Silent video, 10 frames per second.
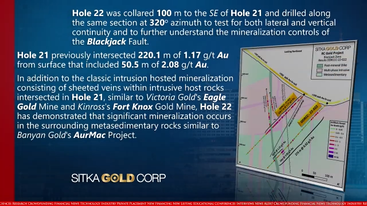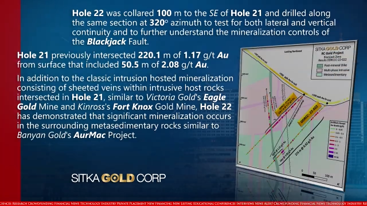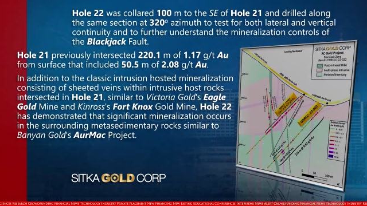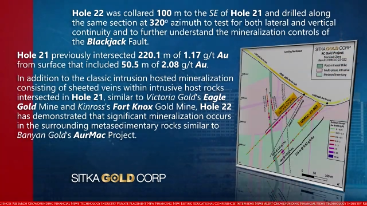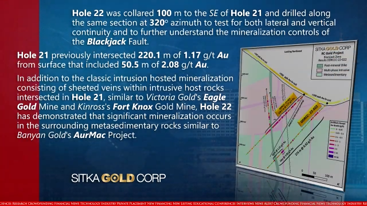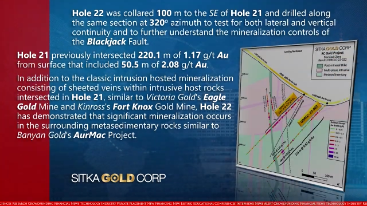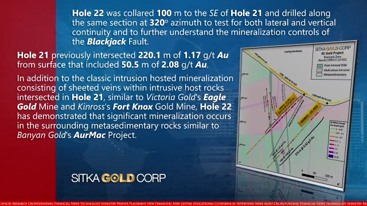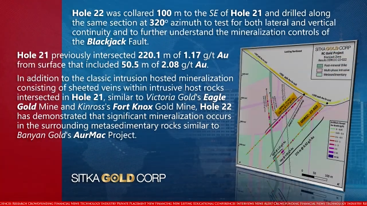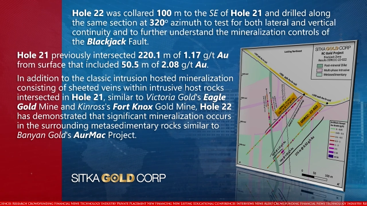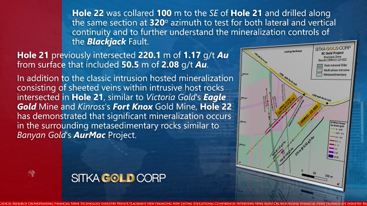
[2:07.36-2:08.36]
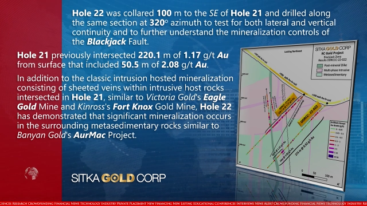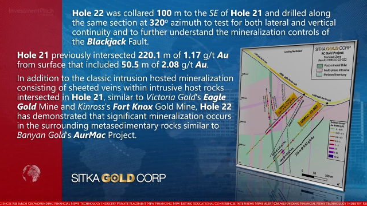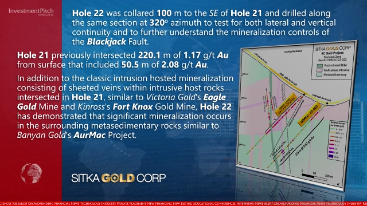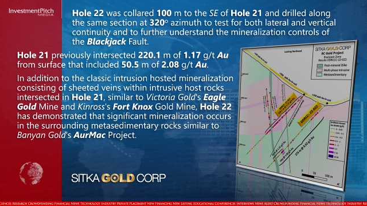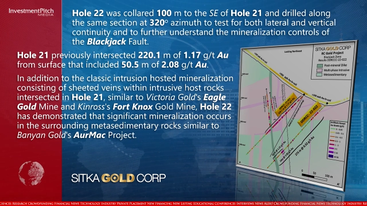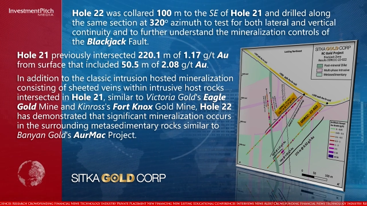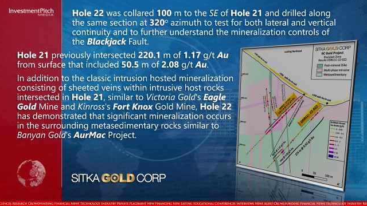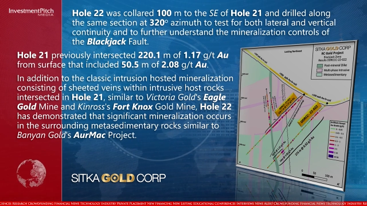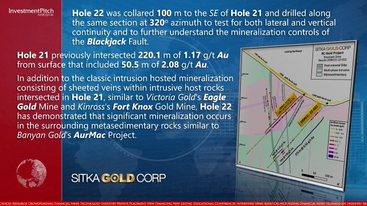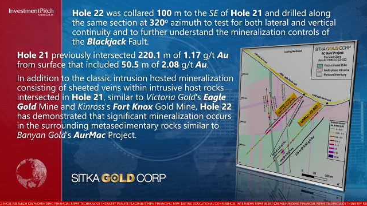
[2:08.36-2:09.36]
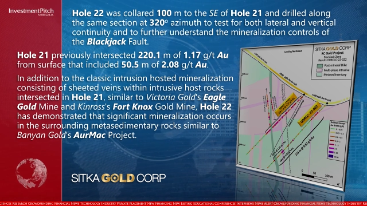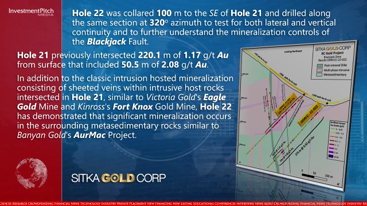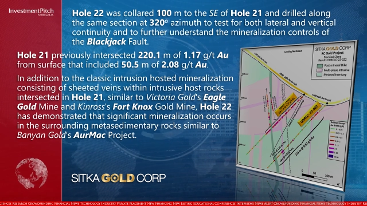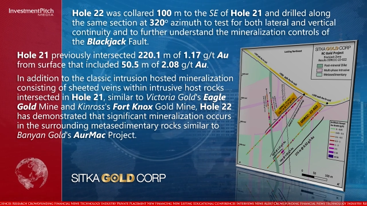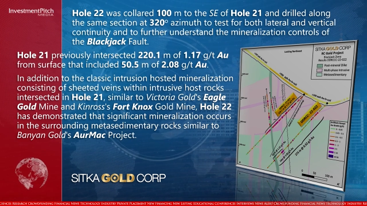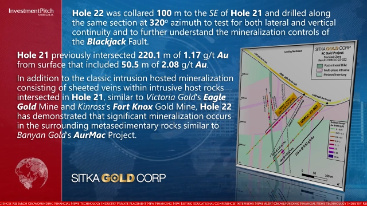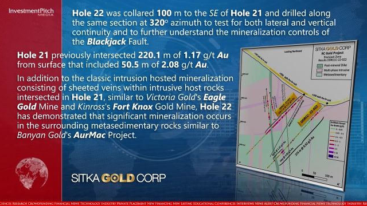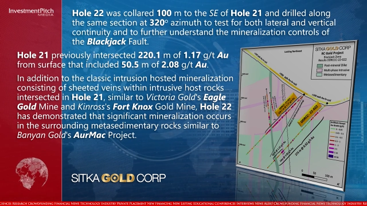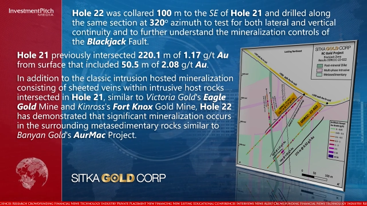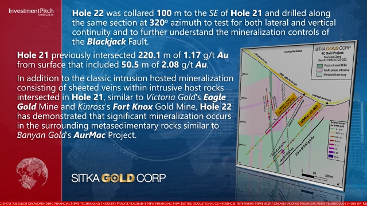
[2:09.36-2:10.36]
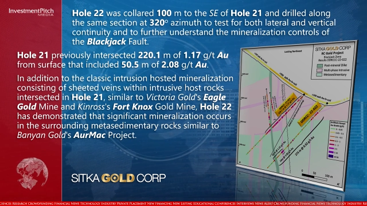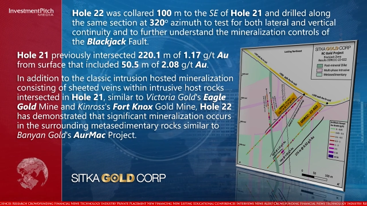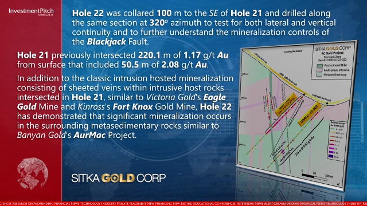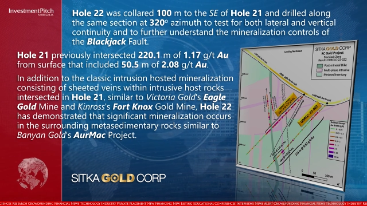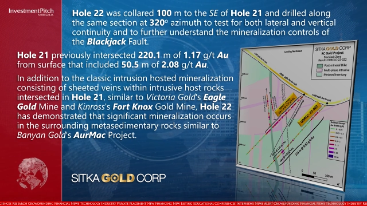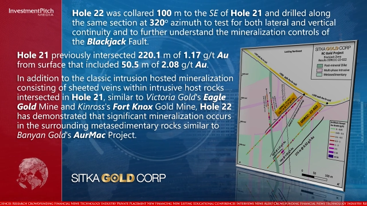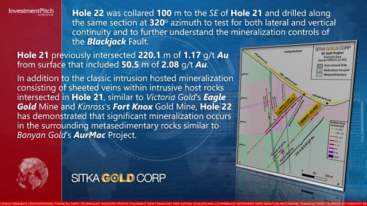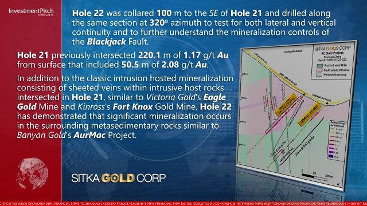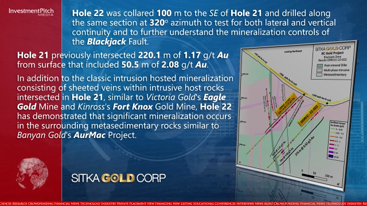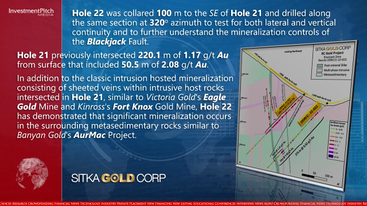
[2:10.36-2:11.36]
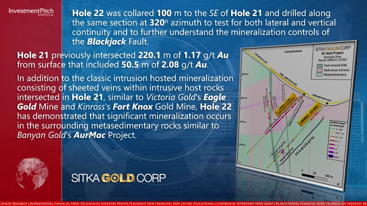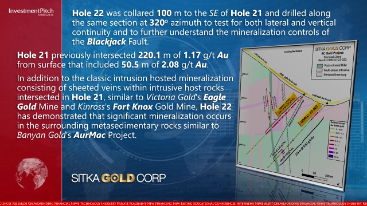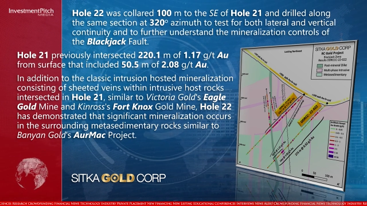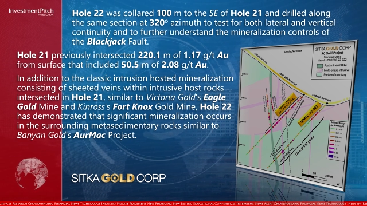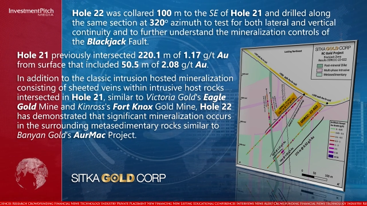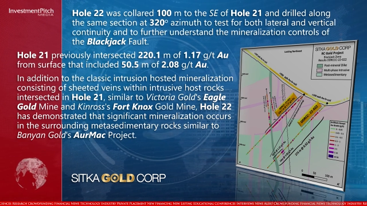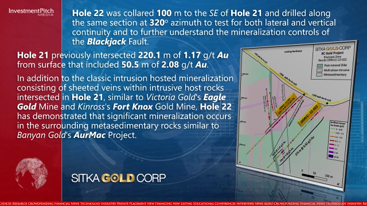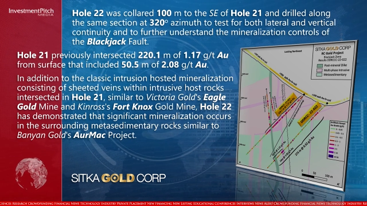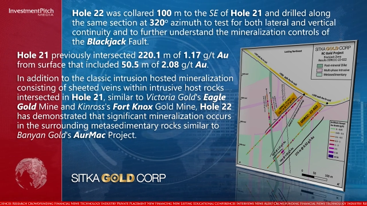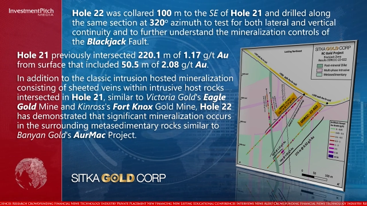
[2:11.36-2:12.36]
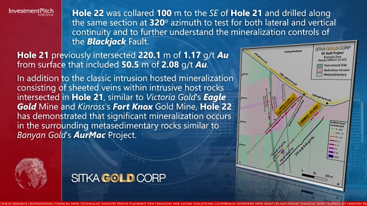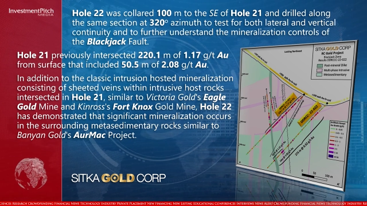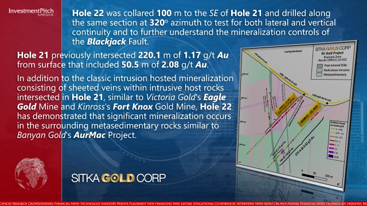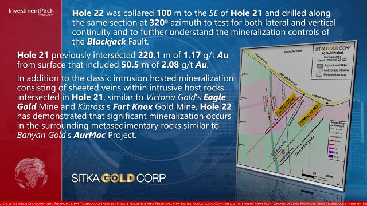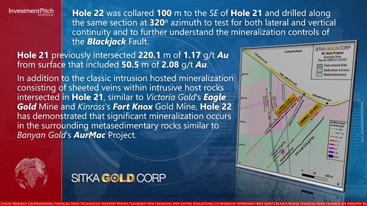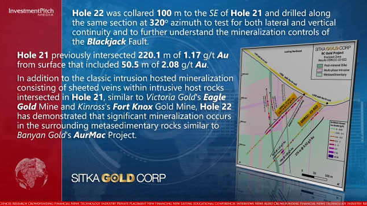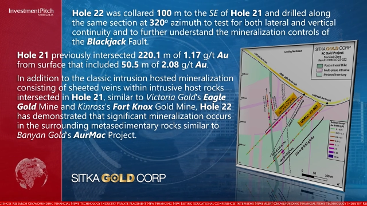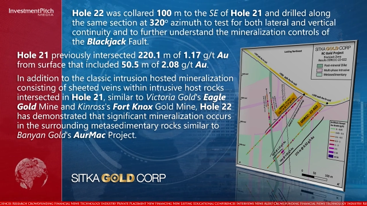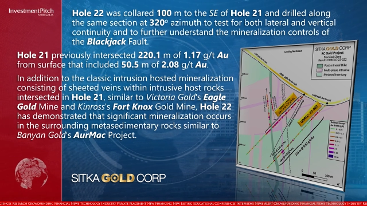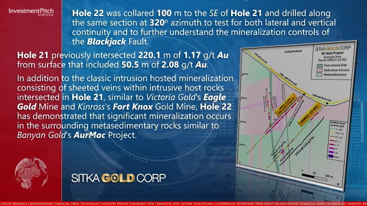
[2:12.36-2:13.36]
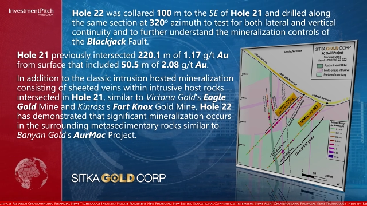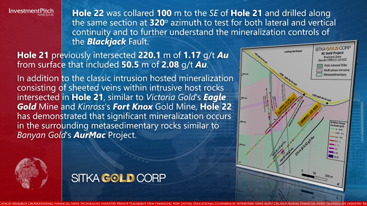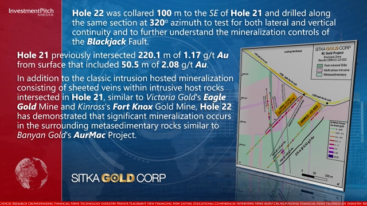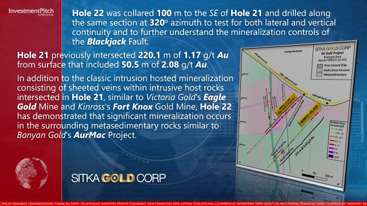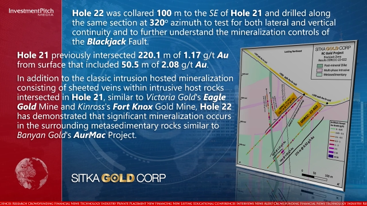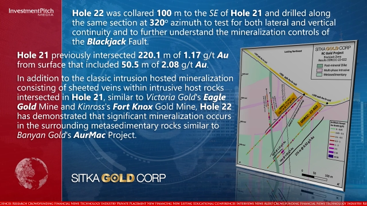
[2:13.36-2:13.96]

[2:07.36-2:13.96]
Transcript: Nobody's mouth can be seen.